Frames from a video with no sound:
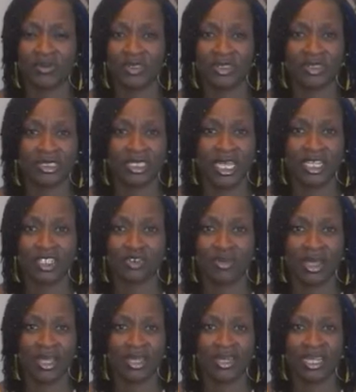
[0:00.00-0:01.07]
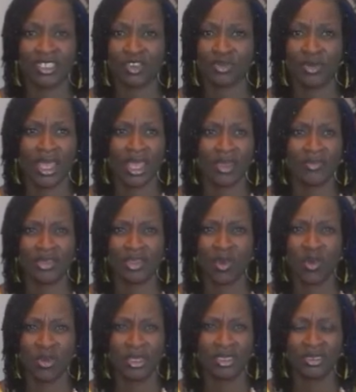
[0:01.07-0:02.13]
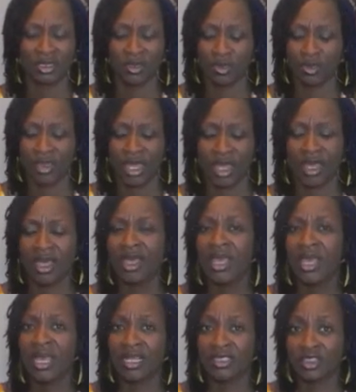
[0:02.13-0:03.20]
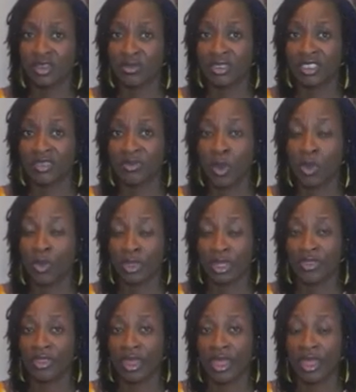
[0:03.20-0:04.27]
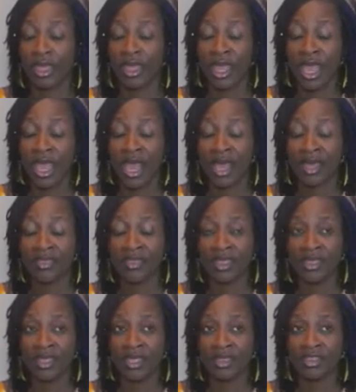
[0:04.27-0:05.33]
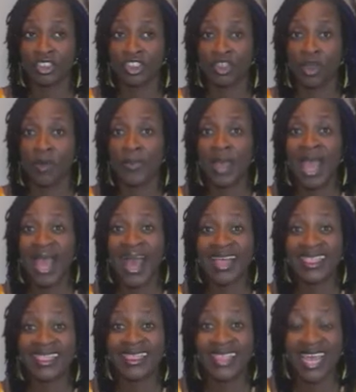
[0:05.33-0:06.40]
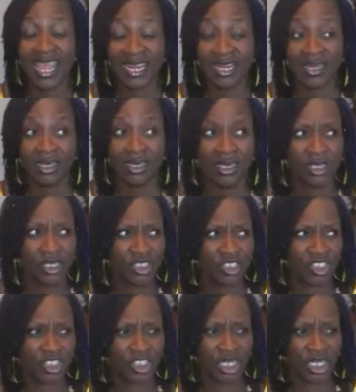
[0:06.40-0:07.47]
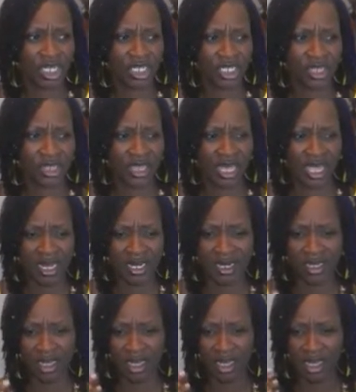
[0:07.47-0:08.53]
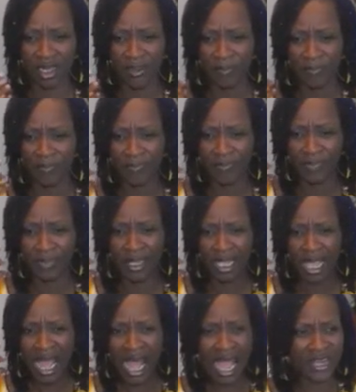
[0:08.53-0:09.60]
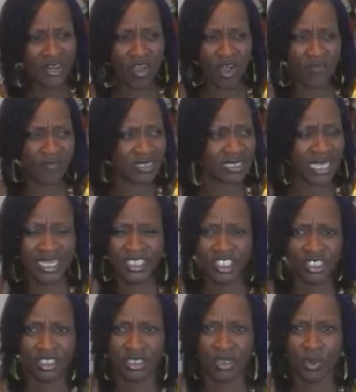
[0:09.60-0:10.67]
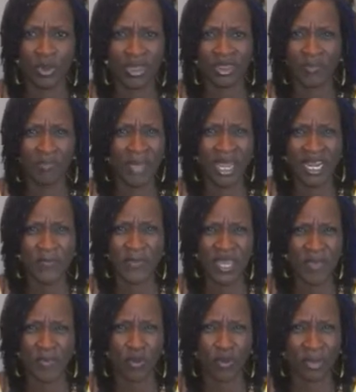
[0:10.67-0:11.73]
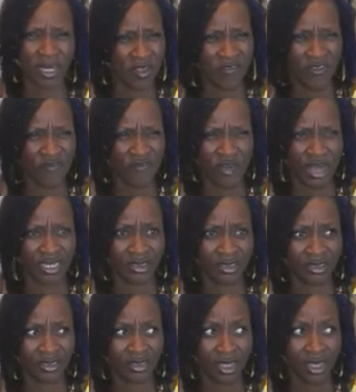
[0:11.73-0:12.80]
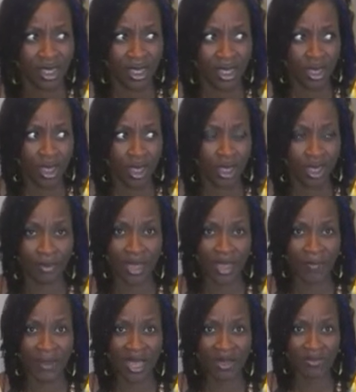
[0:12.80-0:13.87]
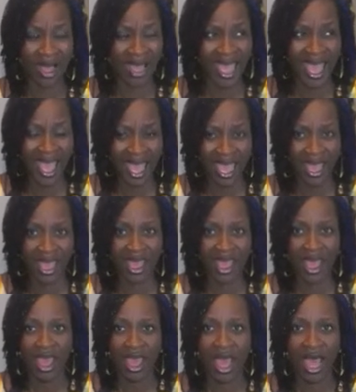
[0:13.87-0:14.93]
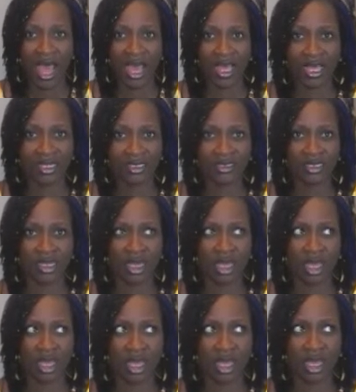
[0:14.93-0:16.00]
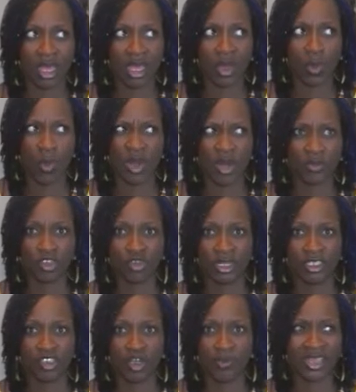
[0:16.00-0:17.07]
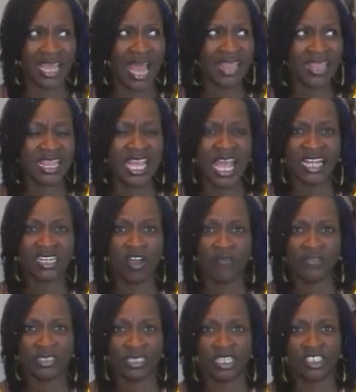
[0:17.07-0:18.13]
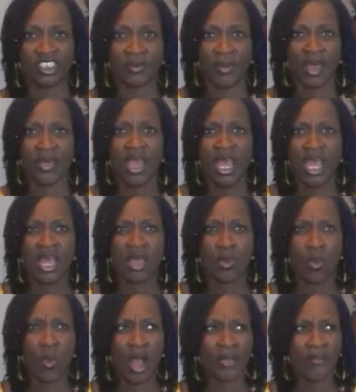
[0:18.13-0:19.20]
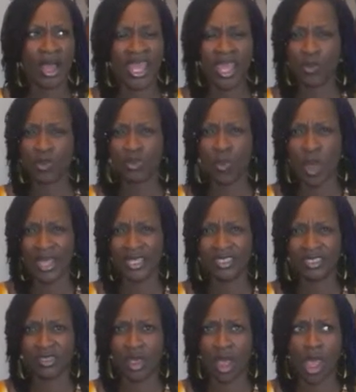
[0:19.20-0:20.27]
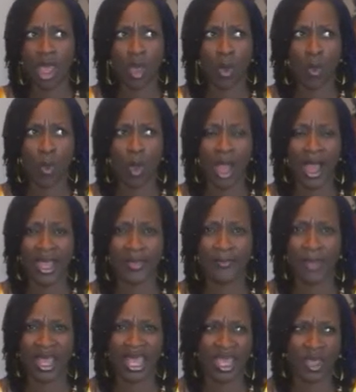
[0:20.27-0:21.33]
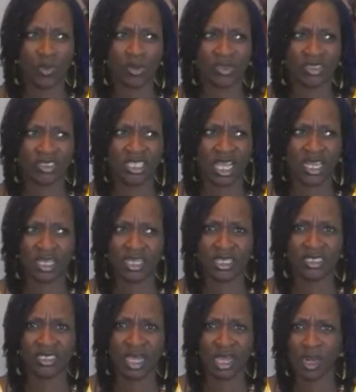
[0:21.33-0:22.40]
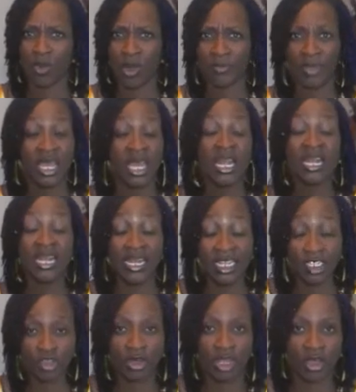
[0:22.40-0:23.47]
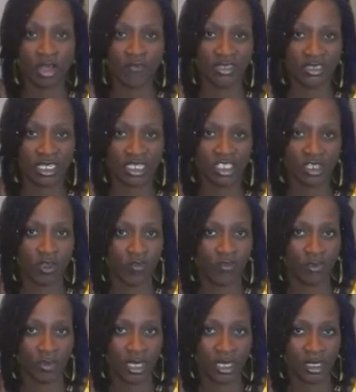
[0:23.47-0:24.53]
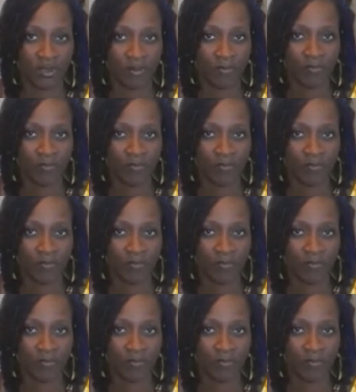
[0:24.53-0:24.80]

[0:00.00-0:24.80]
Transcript: was under a hairdryer, natural hair and the oils and all that. And so there was smoke in there and in the shop. And then she then had a conversation with many people, many of her friends, about my hair and what I was trying to do with it. And then they had conversations about why my hair was white, why my hair was turning this color. Literally a conversation over me.